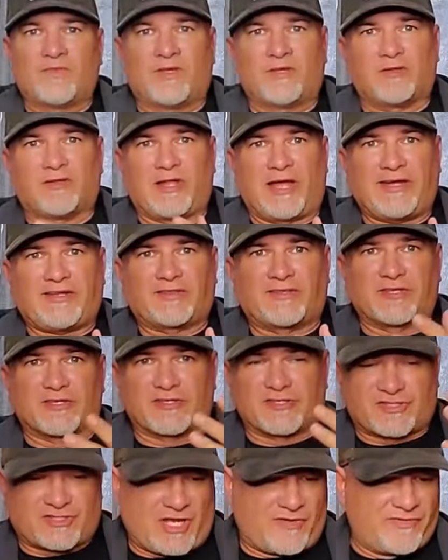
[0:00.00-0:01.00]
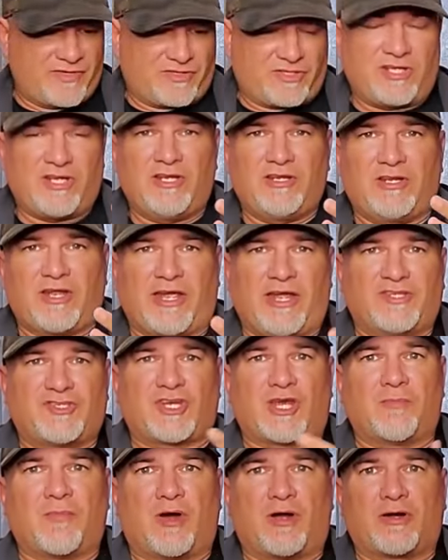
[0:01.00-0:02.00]
Like the 17
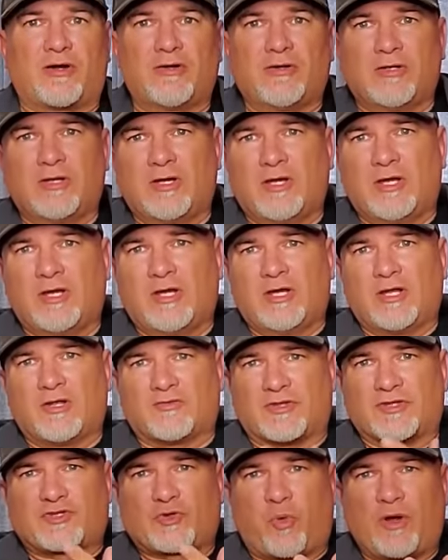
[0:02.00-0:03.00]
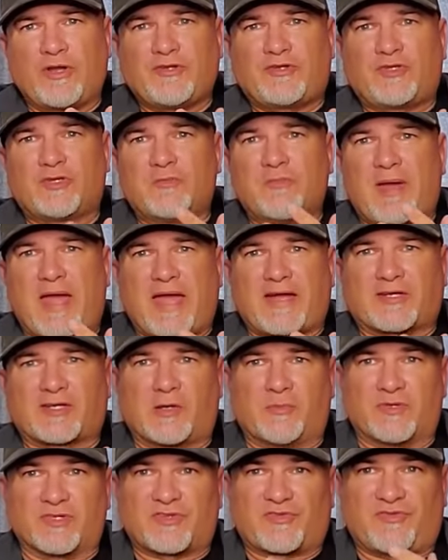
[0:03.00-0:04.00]
HMR, the 22
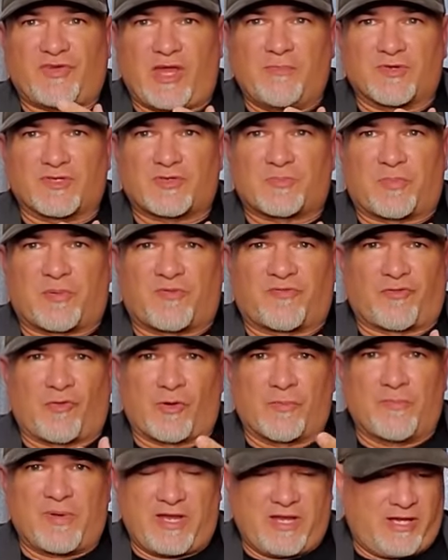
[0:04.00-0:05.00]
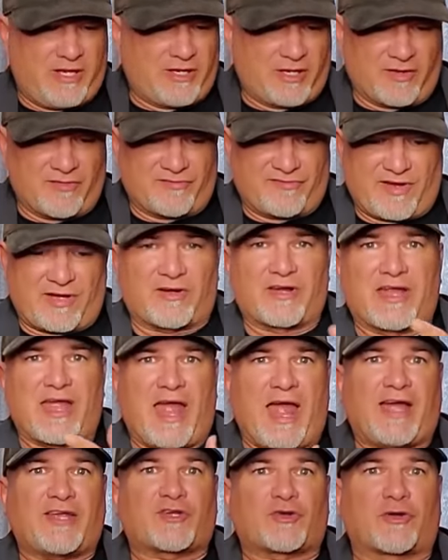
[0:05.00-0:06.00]
Magnum is famous for being a very
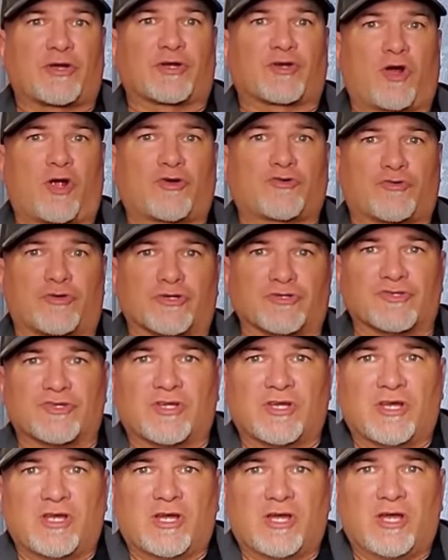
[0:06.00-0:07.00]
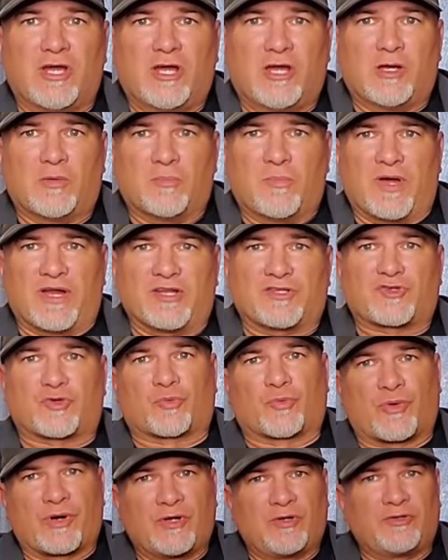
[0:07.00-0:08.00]
accurate cartridge. But its
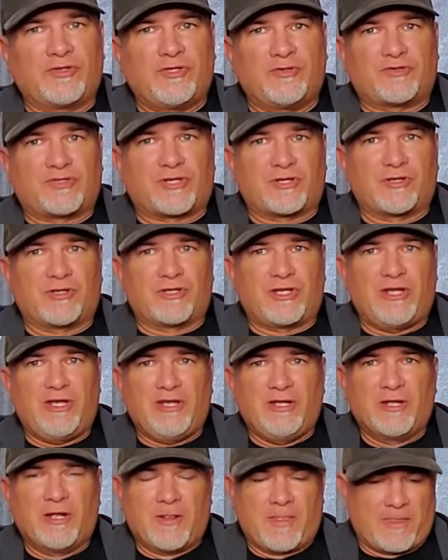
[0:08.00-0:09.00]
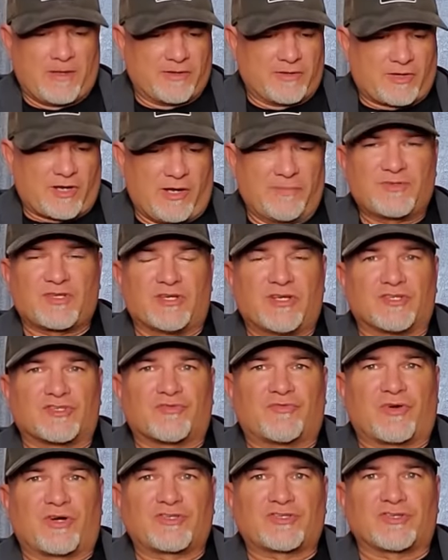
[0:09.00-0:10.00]
real utility comes in its
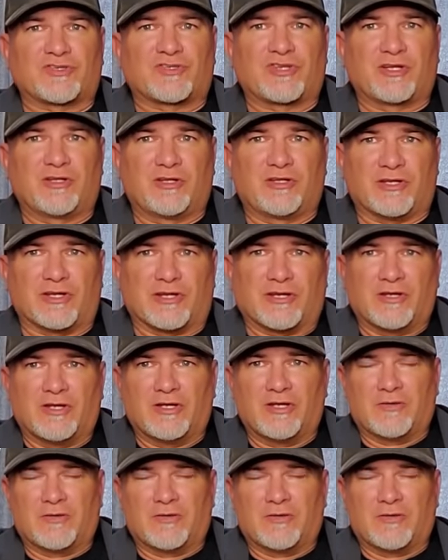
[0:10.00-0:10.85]
versatility.